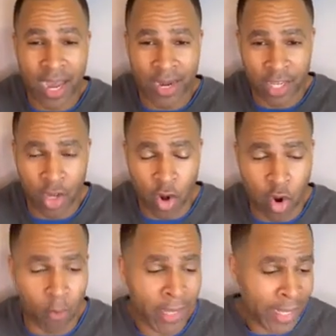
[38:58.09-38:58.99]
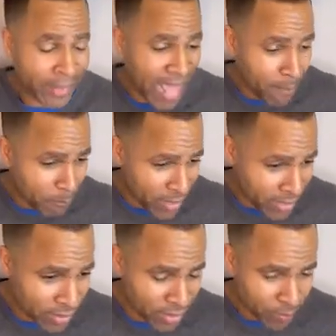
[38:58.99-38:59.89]
That means
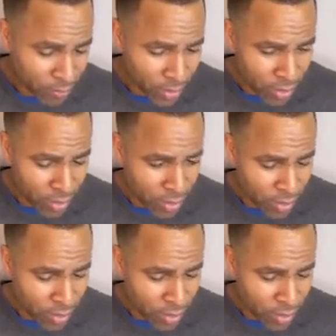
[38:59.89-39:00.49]
when you